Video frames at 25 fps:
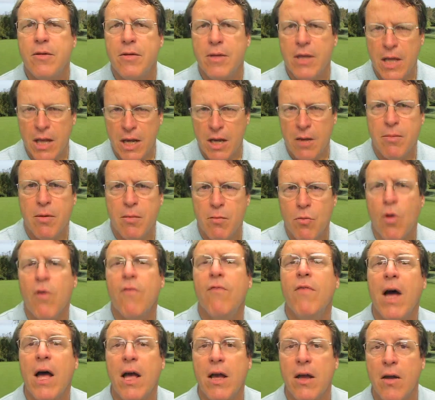get a little bit more
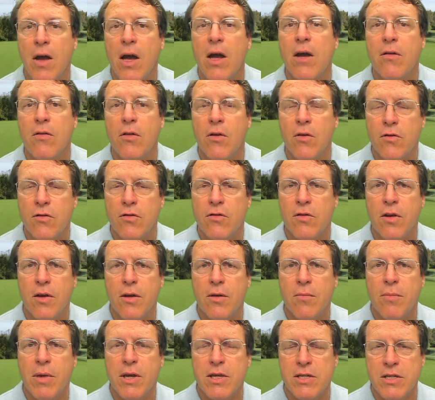value out of those
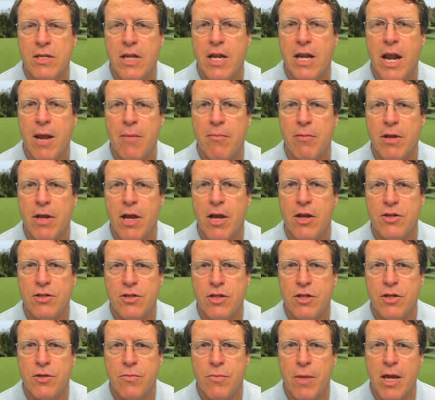uh, pesticide
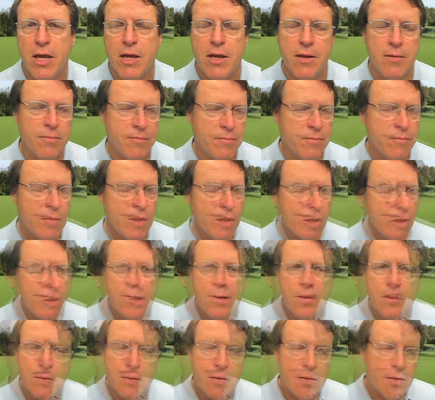applications that you're making.
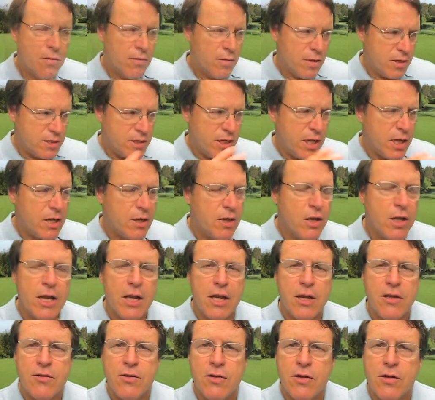Let's take a look
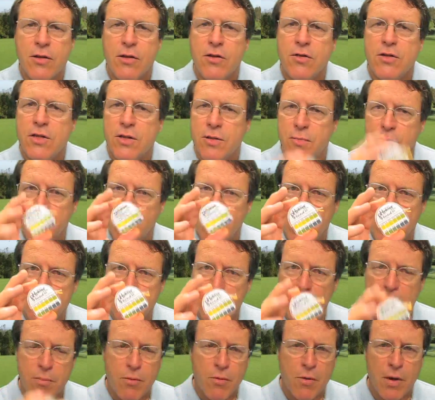at uh, using the pH
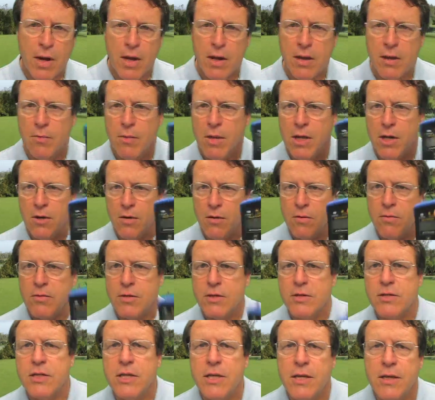paper and the meter
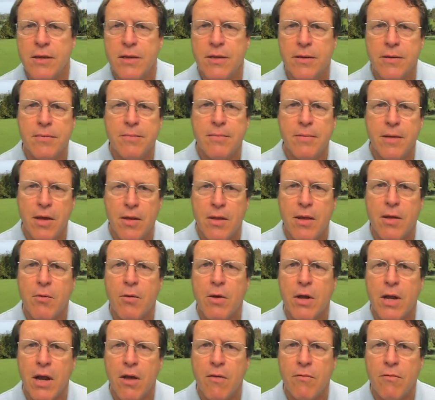to see um, how they
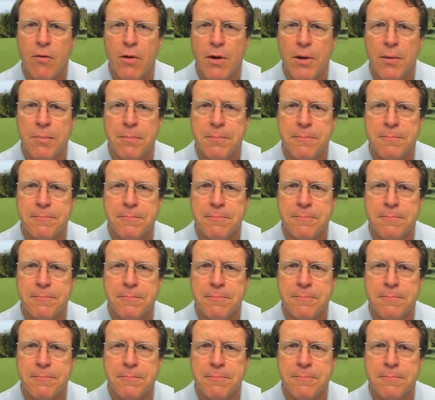work out for you.